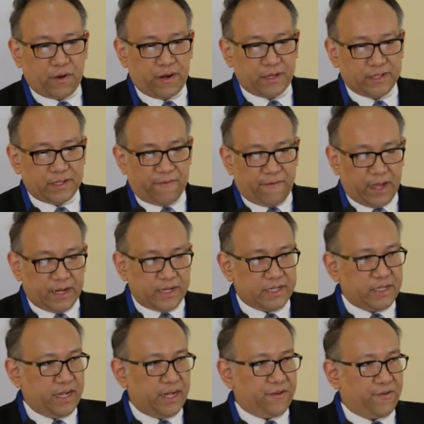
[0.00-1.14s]
whereas the
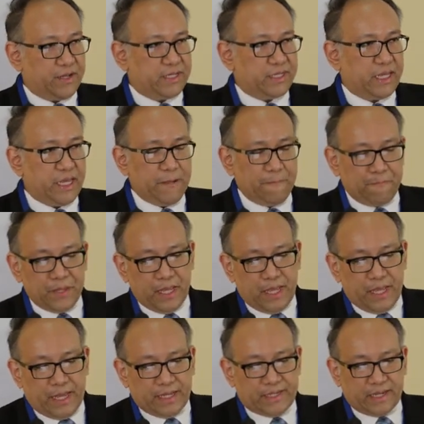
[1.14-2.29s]
financial literacy
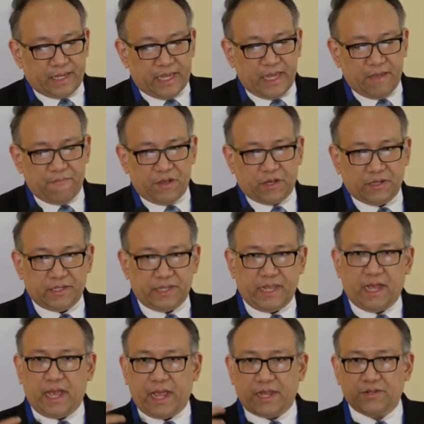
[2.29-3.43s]
is a key because they
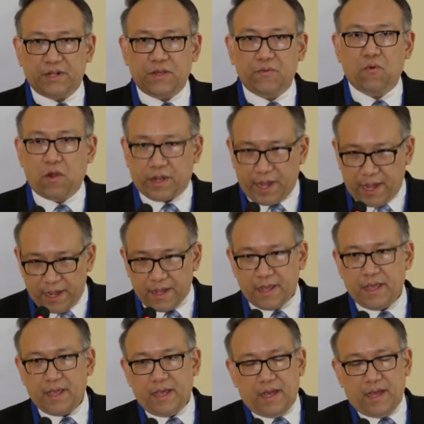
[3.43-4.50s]
are actually working